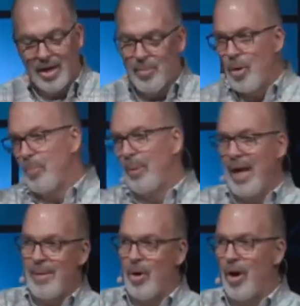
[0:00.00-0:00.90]
You put
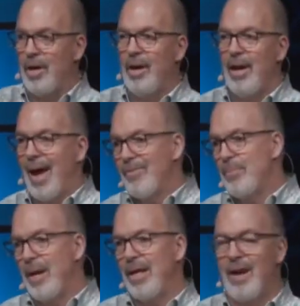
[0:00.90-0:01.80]
blame on
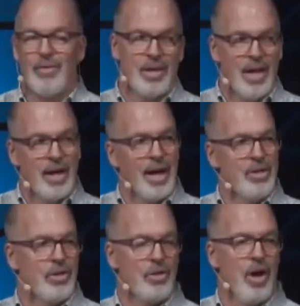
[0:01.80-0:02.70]
everybody and everything like I
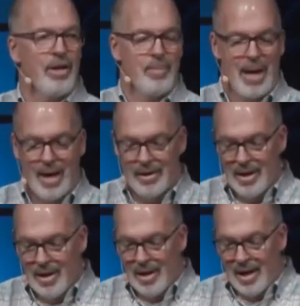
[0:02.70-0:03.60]
just talked about.
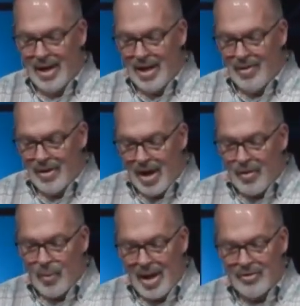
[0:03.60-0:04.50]
And the
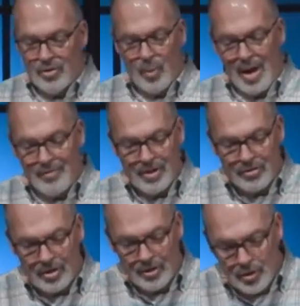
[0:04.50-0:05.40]
other way is the way of
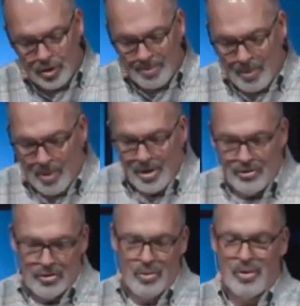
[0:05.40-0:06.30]
disillusionment, where you
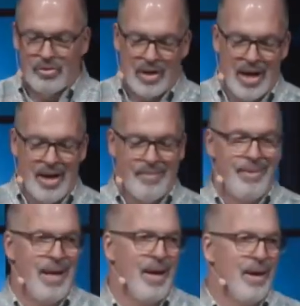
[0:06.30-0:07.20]
soon decide,
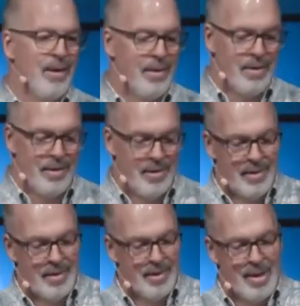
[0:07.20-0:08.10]

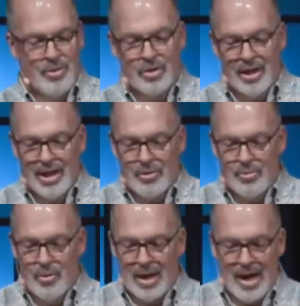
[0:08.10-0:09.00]
I'm just going to get
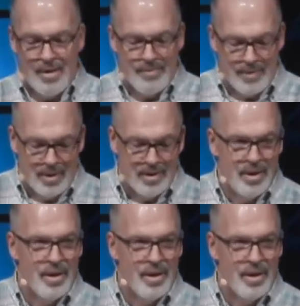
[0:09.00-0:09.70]
through life and